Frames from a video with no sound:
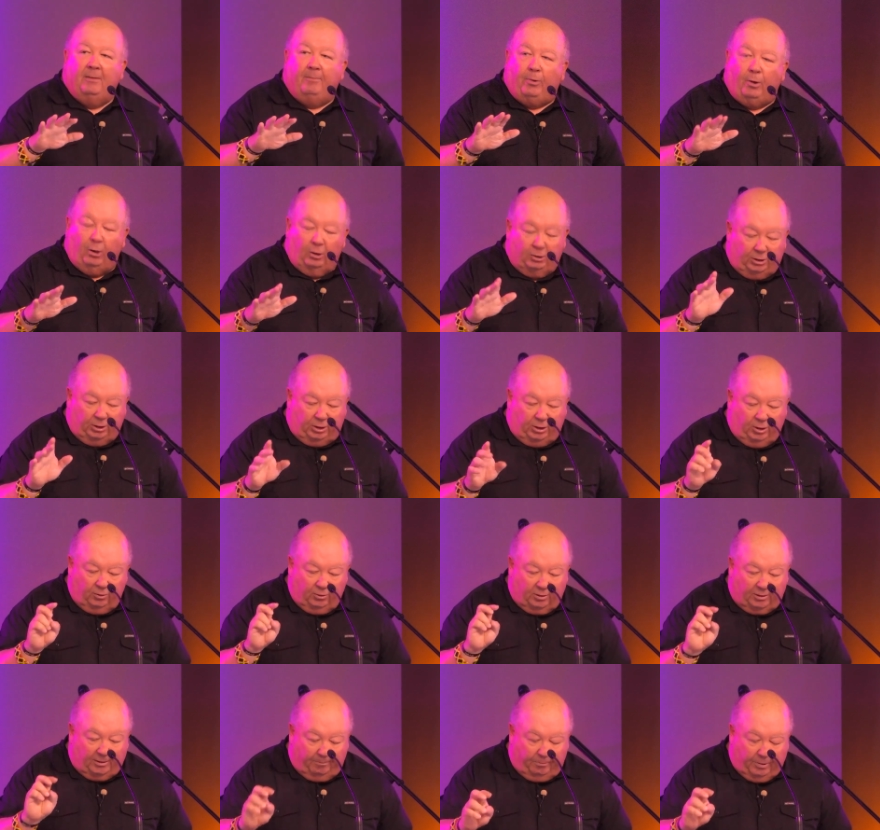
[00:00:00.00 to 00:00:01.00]

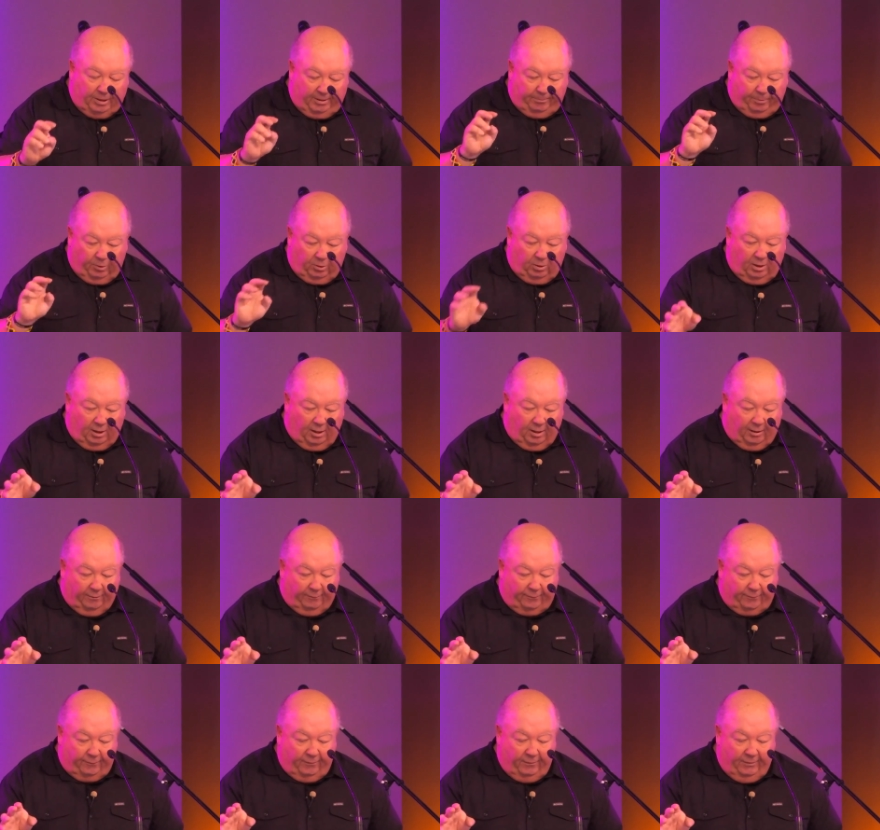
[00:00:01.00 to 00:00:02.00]
persecuted the people
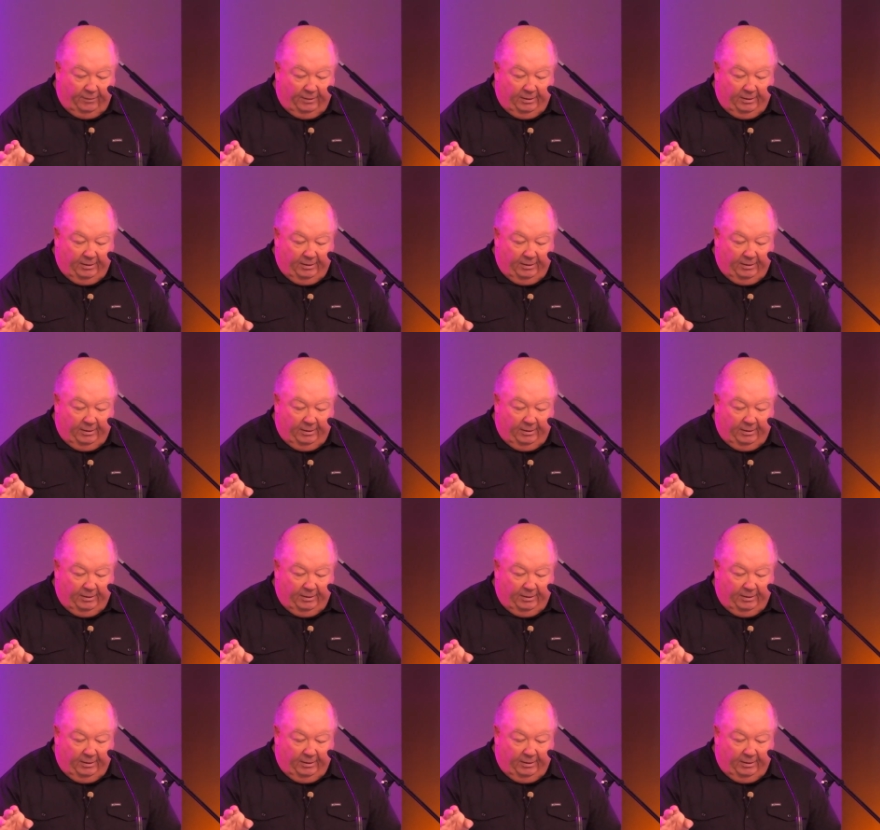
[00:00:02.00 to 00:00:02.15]
of.